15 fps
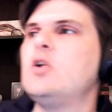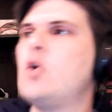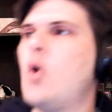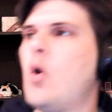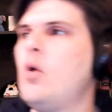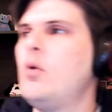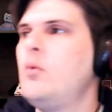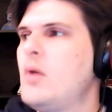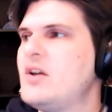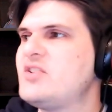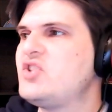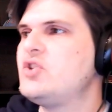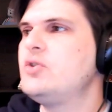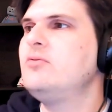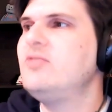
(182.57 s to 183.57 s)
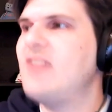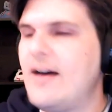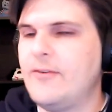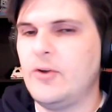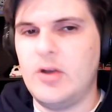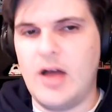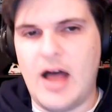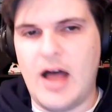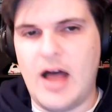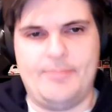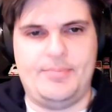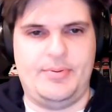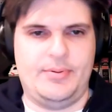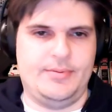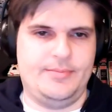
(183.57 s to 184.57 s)
goal was to level
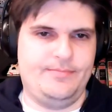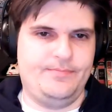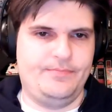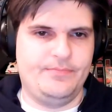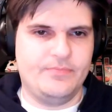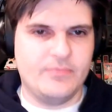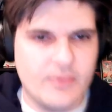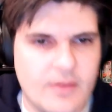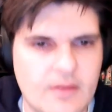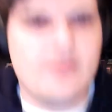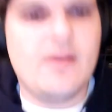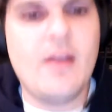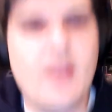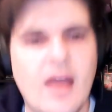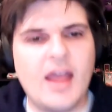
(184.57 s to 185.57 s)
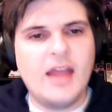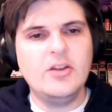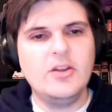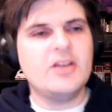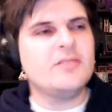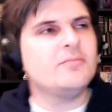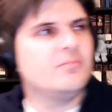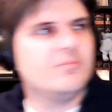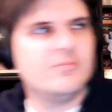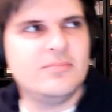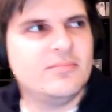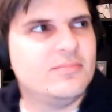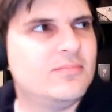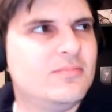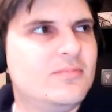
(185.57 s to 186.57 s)
up. And look,
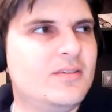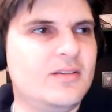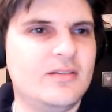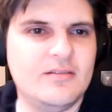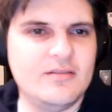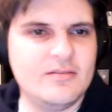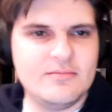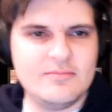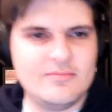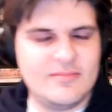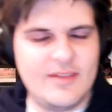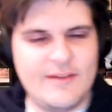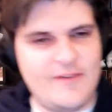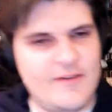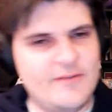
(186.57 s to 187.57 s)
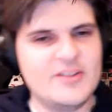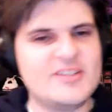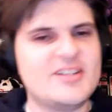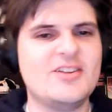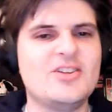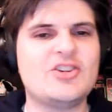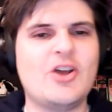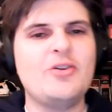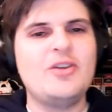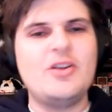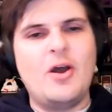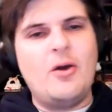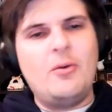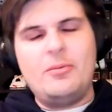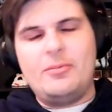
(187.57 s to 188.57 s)
if you've listened to the show, you
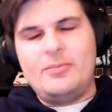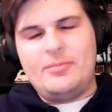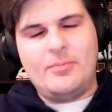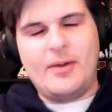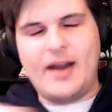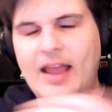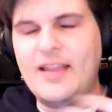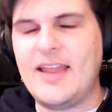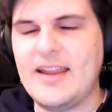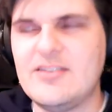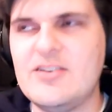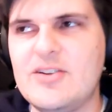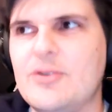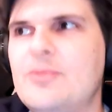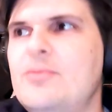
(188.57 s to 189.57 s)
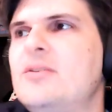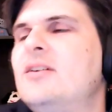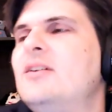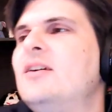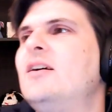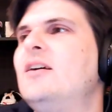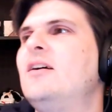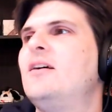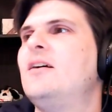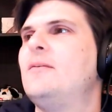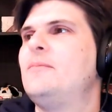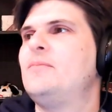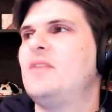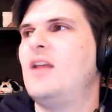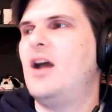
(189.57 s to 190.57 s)
know what I like to do.
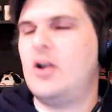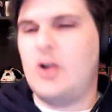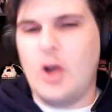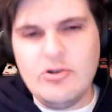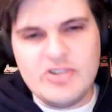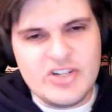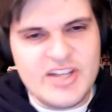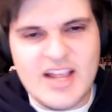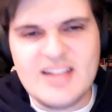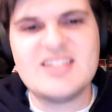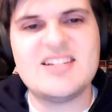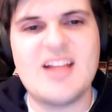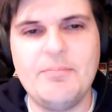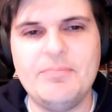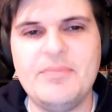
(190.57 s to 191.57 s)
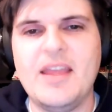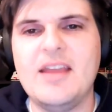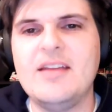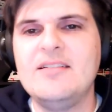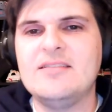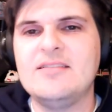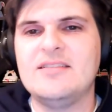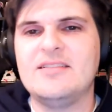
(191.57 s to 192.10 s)
A coach says something,